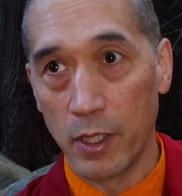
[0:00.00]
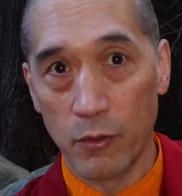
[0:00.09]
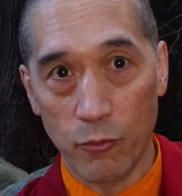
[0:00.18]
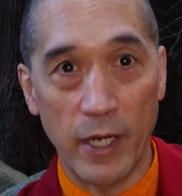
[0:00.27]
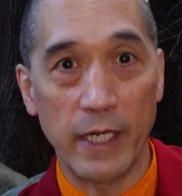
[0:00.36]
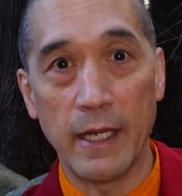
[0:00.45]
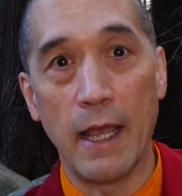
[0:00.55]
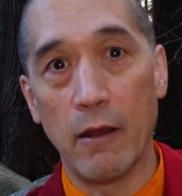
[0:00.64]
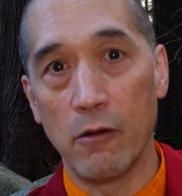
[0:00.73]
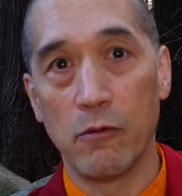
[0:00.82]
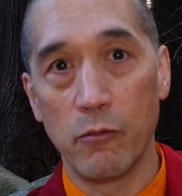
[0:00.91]
right
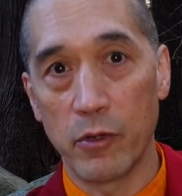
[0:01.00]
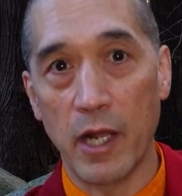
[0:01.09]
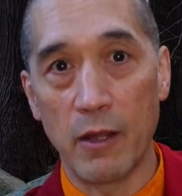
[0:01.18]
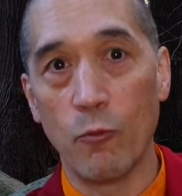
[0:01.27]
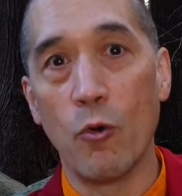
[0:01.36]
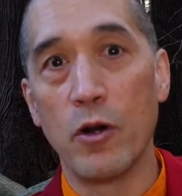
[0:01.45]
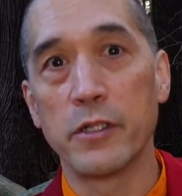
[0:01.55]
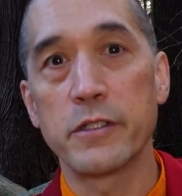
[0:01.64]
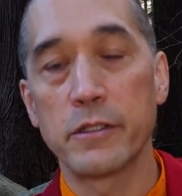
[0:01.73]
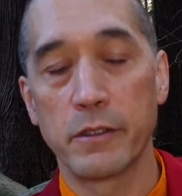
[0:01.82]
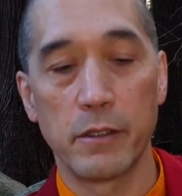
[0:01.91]
now, what I
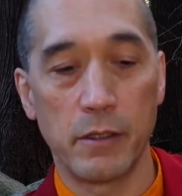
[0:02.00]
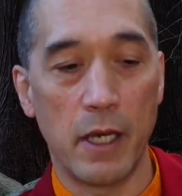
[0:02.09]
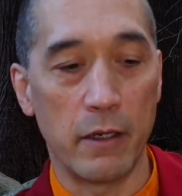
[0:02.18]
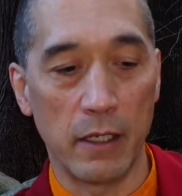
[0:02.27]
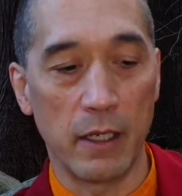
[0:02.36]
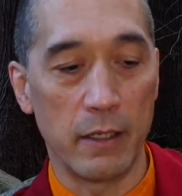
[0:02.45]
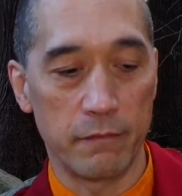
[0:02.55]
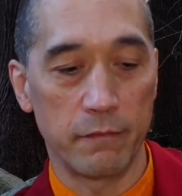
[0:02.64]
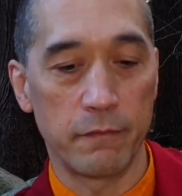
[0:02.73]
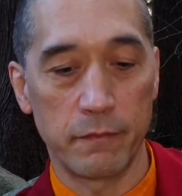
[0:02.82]
want out of life.